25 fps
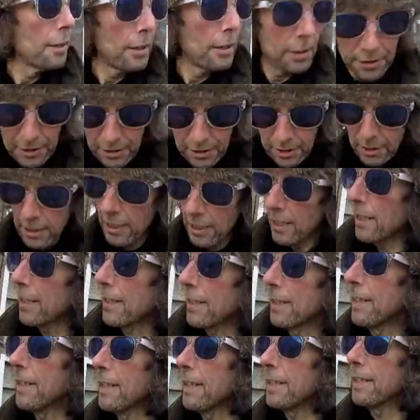
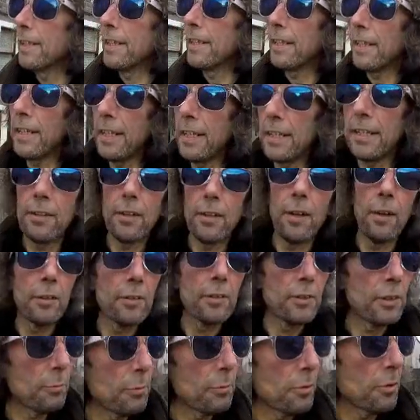
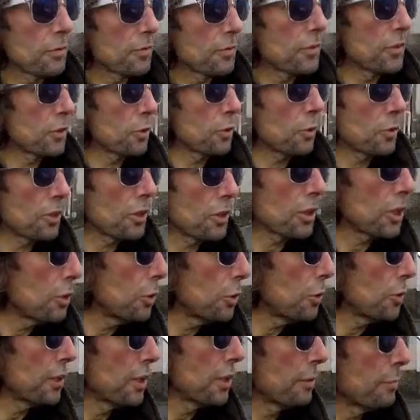Some sort of Scottish
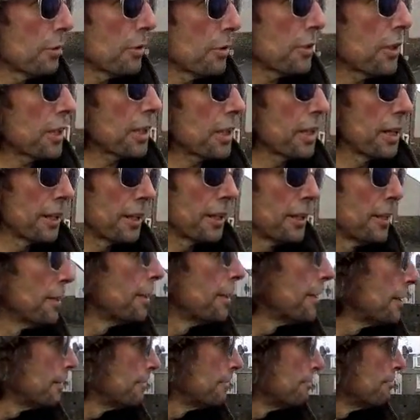accordion music.
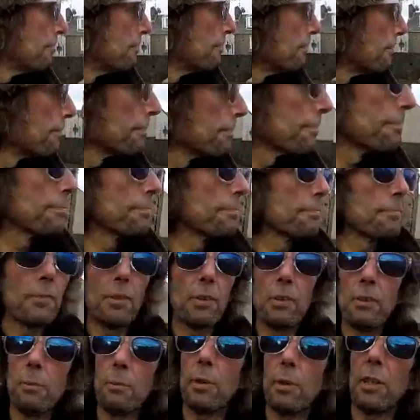
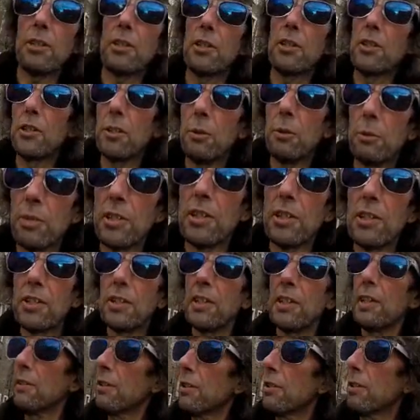I'm not actually sure where this is
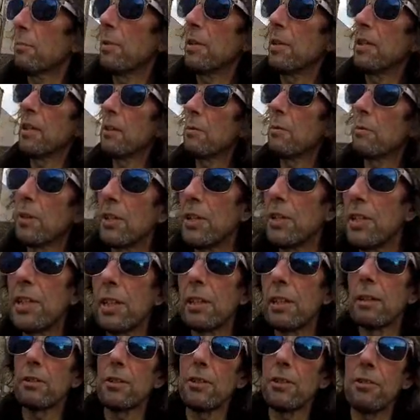now. This will be another one of these
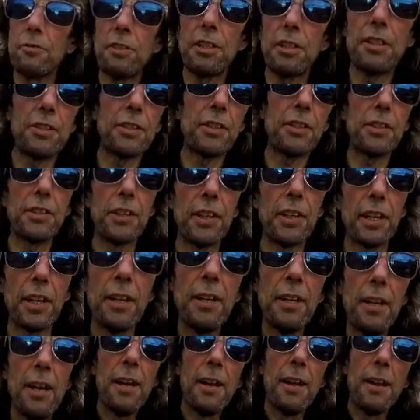little streets that
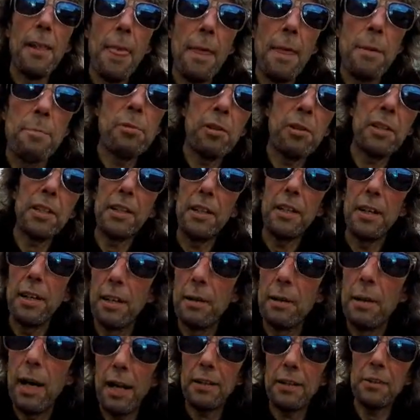probably
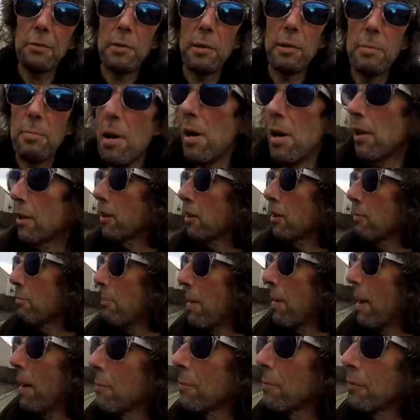hasn't been marked on
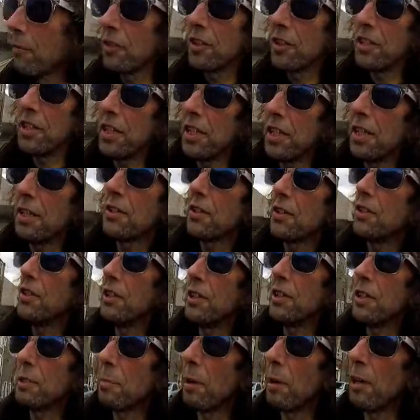maps for years and
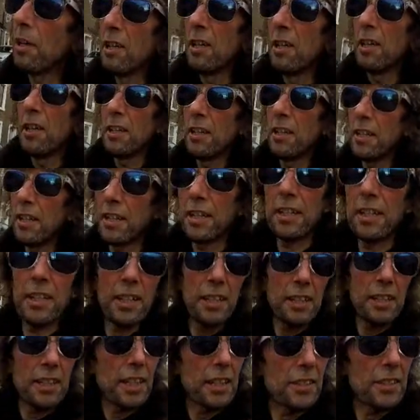years, but you can
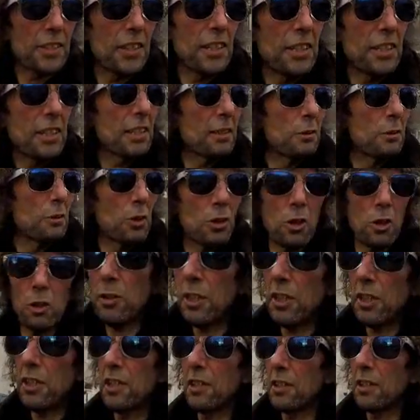kind of see the little
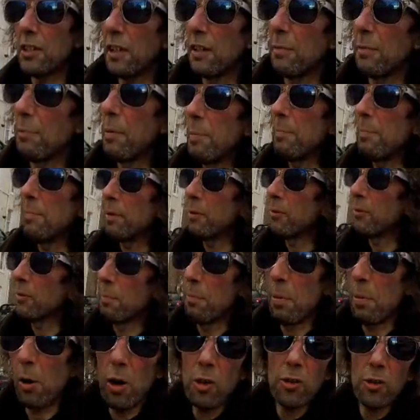cottages that have been built
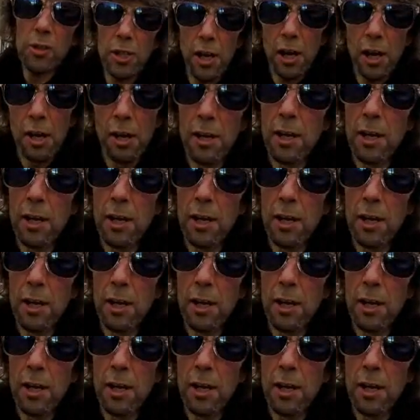upon